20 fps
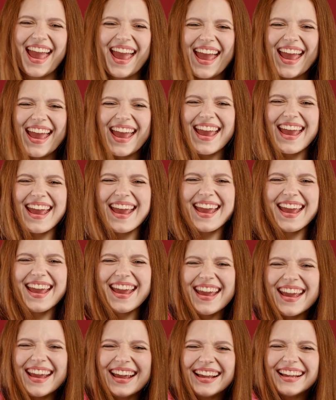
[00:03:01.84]
to
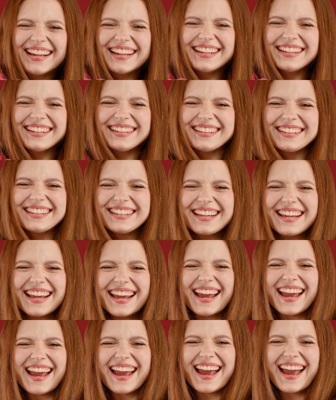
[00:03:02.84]
the levels that
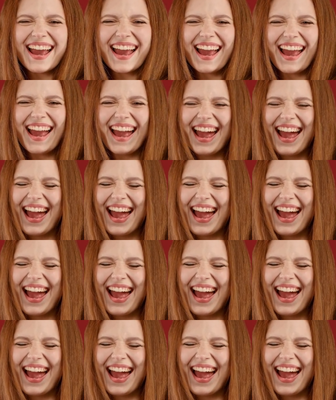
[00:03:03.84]
they are acceptable.